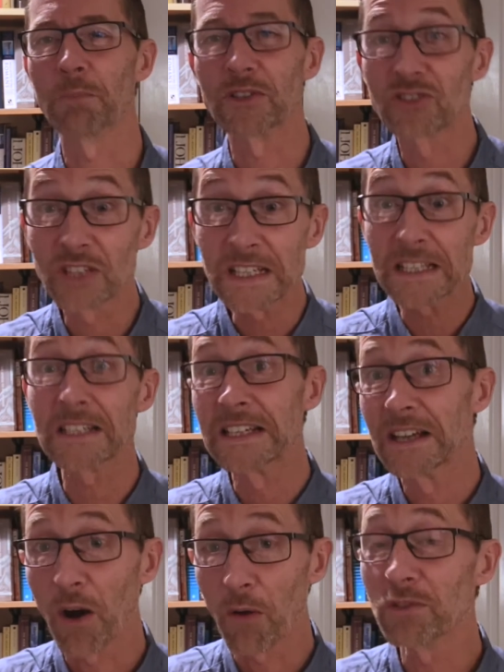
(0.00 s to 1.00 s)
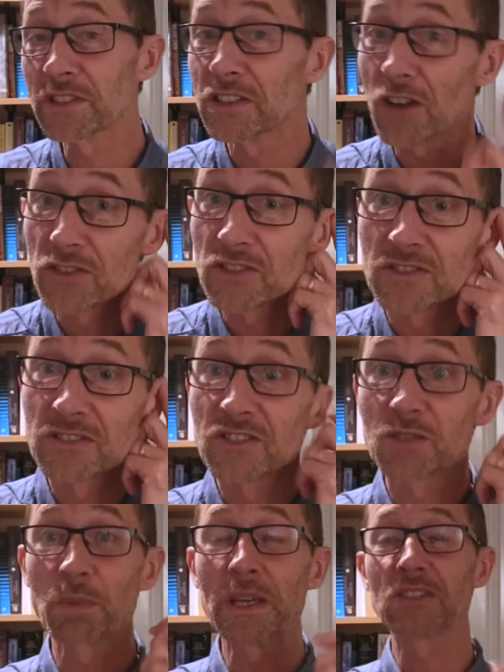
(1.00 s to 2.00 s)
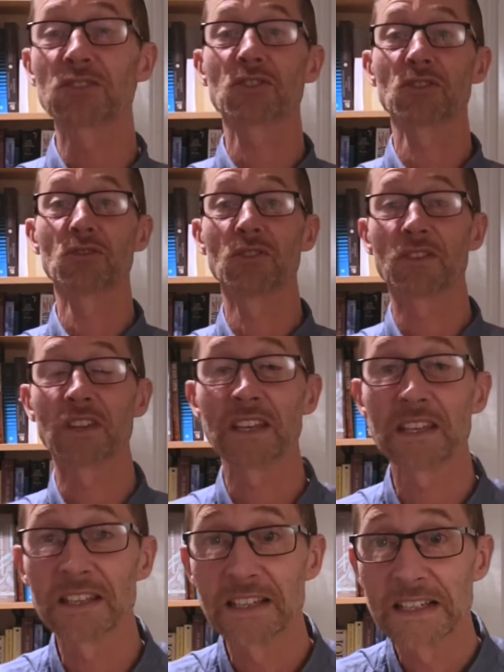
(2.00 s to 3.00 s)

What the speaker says: but she obviously goes and speaks to